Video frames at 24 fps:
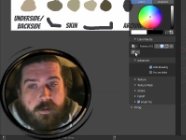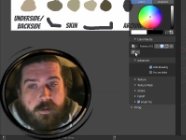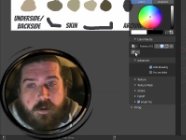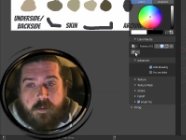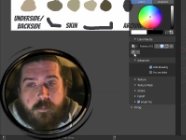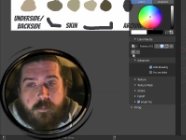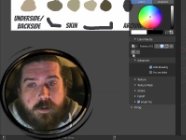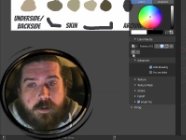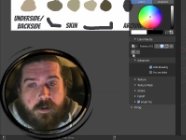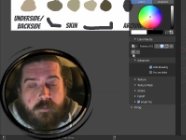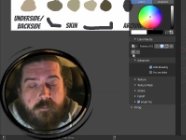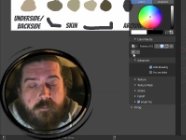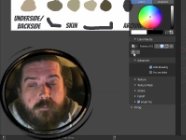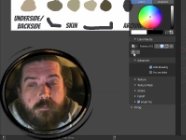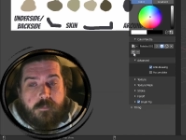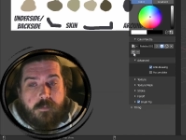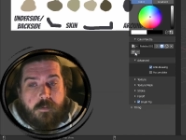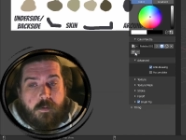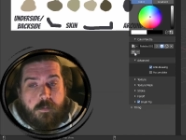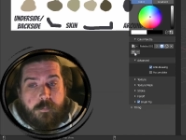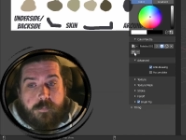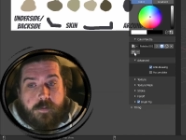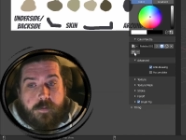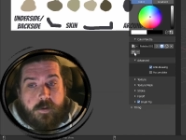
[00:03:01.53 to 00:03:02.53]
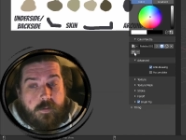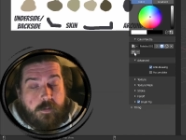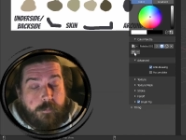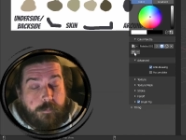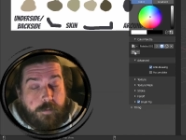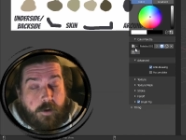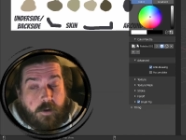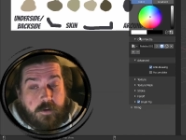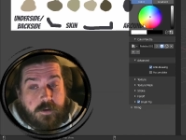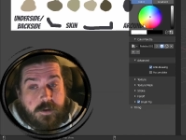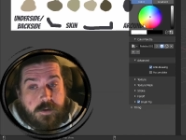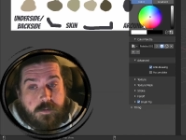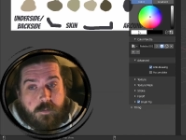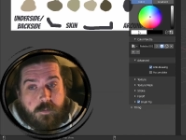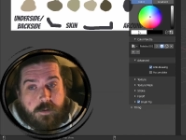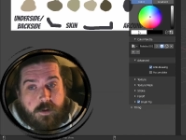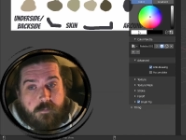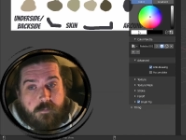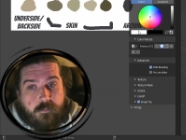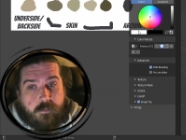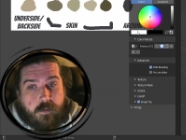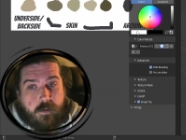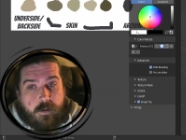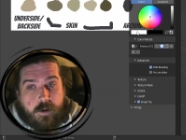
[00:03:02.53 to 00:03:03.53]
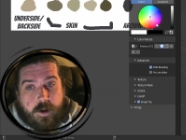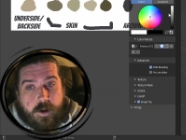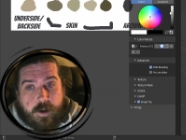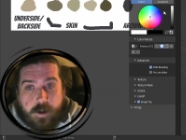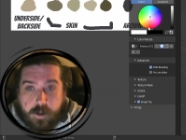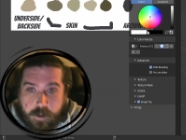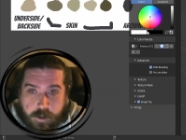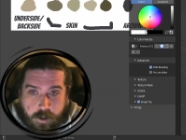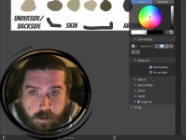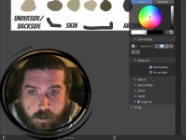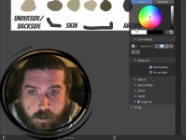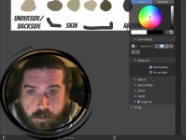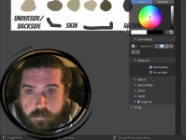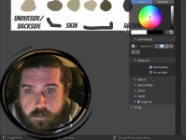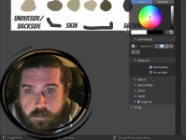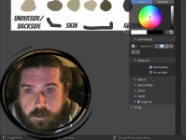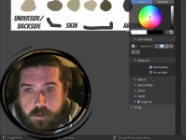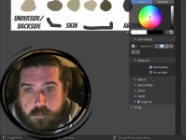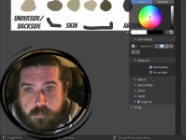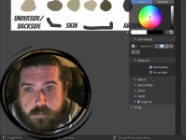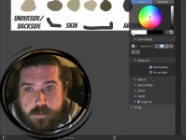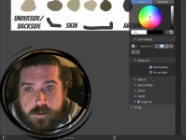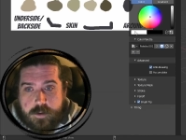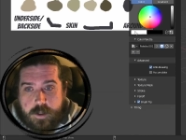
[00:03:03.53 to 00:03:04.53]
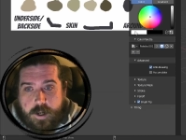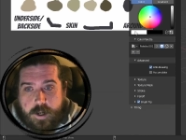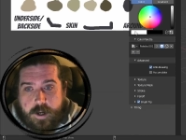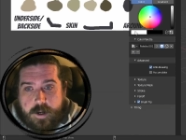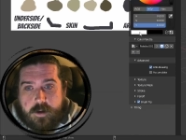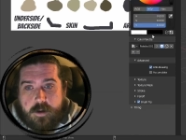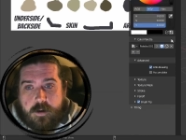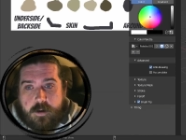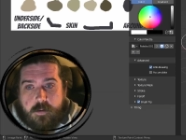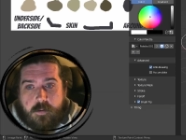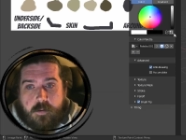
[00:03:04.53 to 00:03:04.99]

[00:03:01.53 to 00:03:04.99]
when hit the plus when you've got a color that you want to add.